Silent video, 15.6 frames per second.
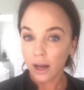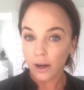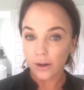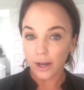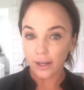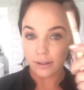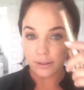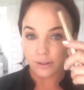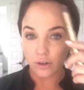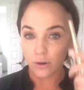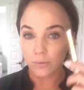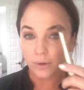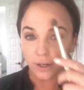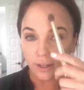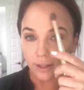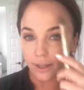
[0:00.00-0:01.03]
Okay, don't
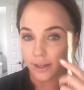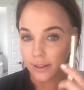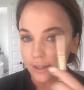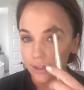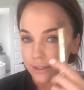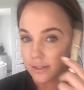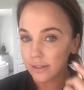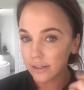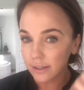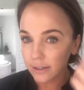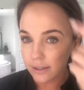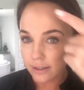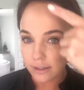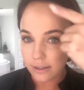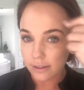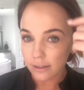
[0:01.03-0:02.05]
worry, like this
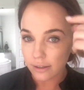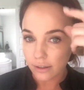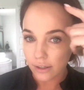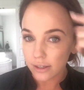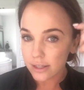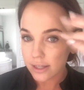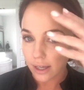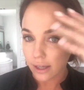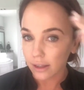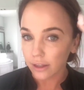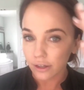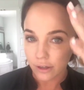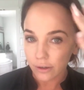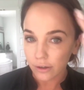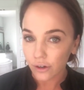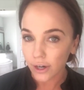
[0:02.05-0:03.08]
looks like a
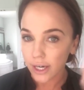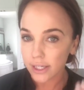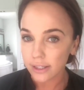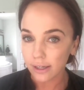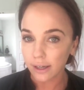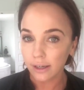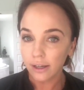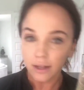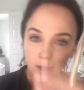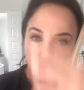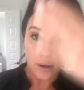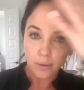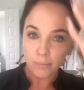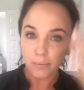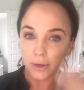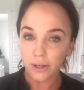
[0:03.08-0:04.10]
little crazy,
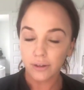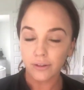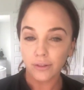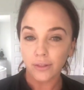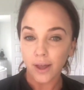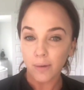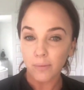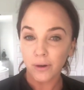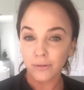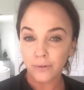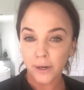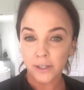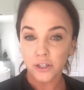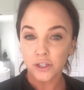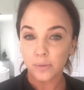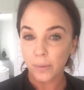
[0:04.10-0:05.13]
but that
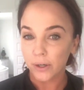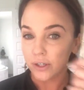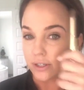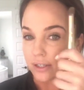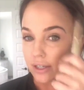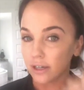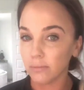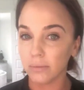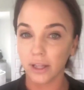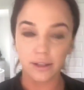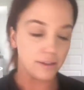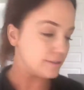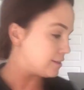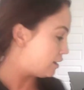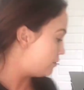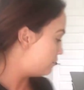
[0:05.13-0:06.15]
Perfector sponge is gonna
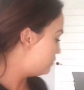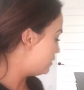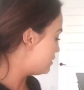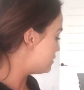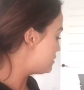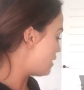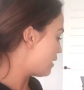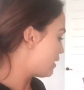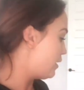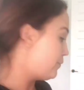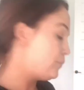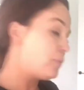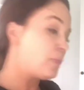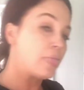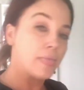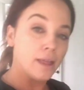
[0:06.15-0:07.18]
blend this out in a second.
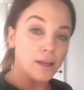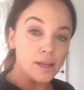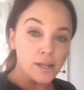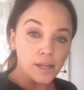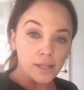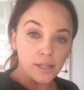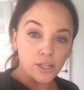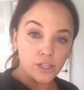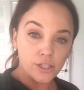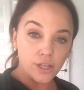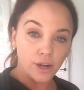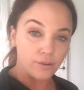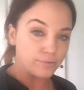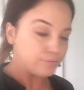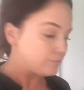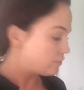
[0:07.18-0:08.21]
So,